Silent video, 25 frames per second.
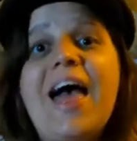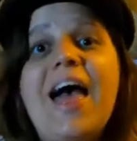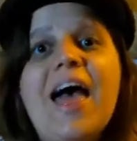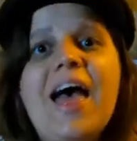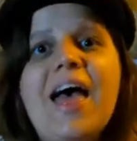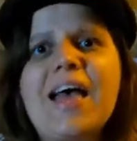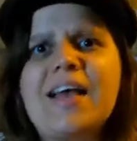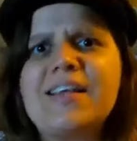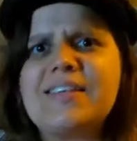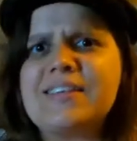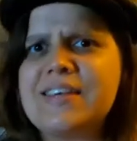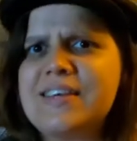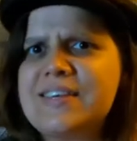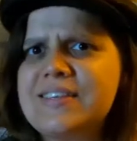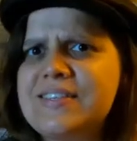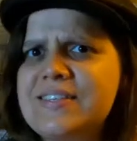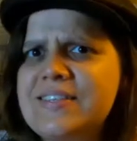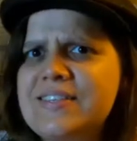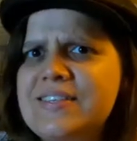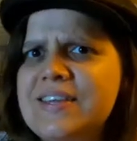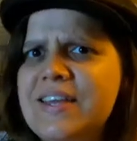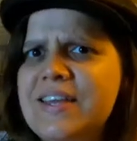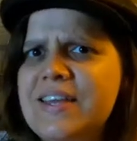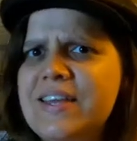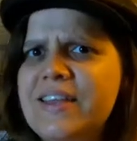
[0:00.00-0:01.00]
As I
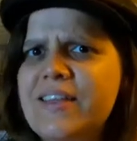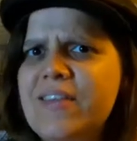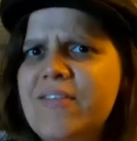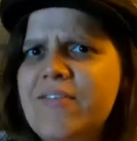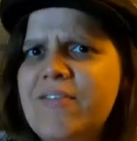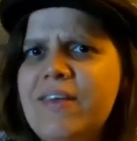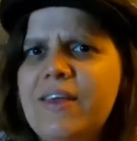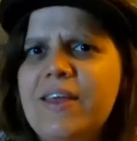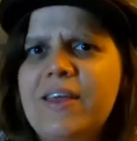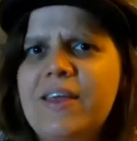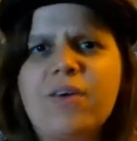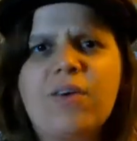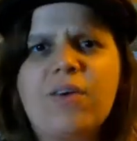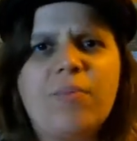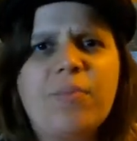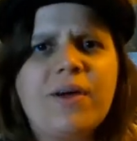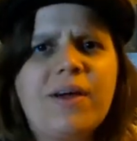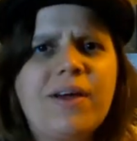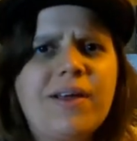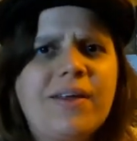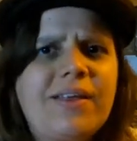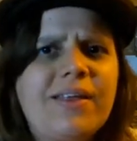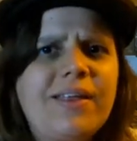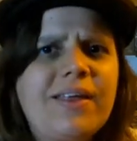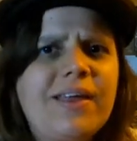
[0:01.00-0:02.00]
stated in the video,
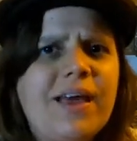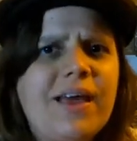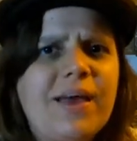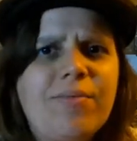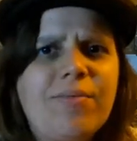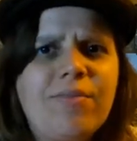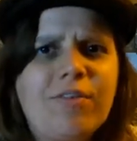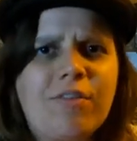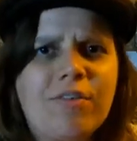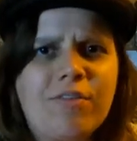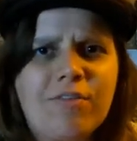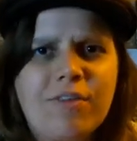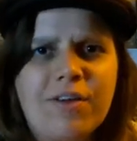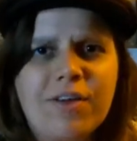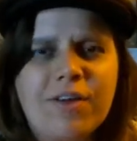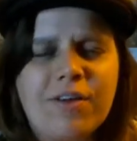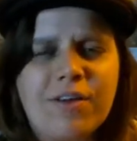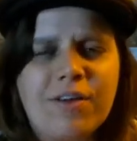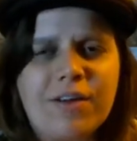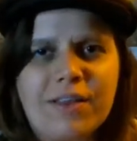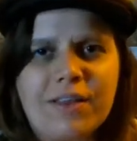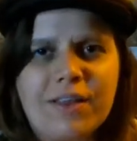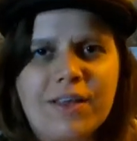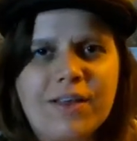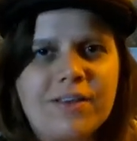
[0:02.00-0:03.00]
apparently I'm
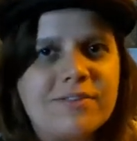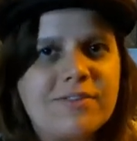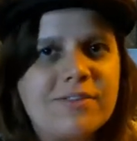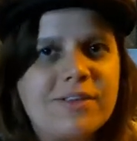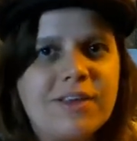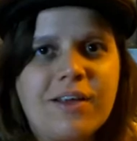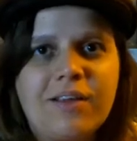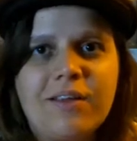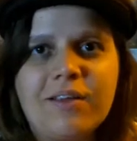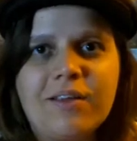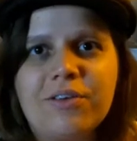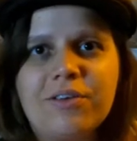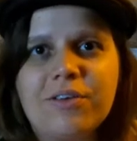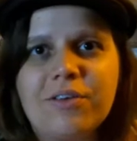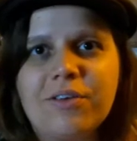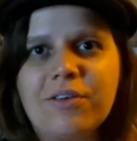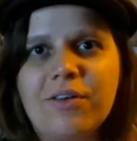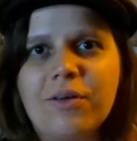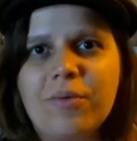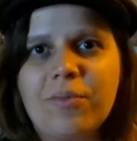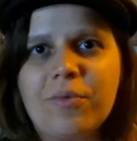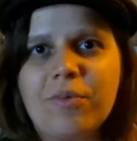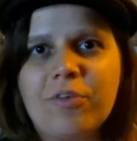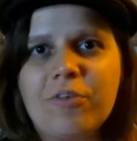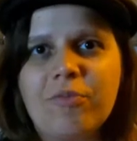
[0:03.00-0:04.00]
very lazy. I only turned
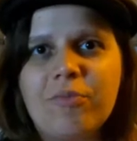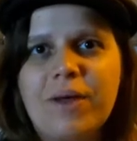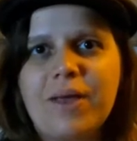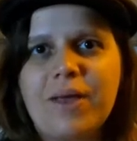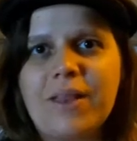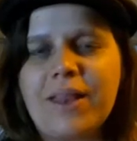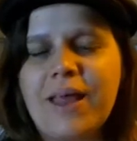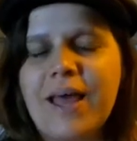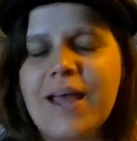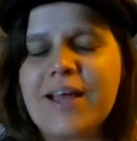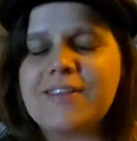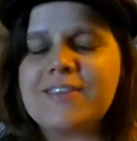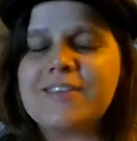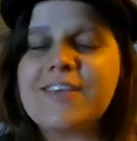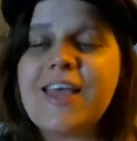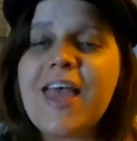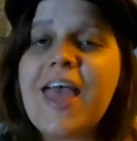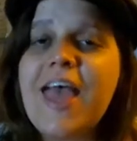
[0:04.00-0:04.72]
on one of my lights.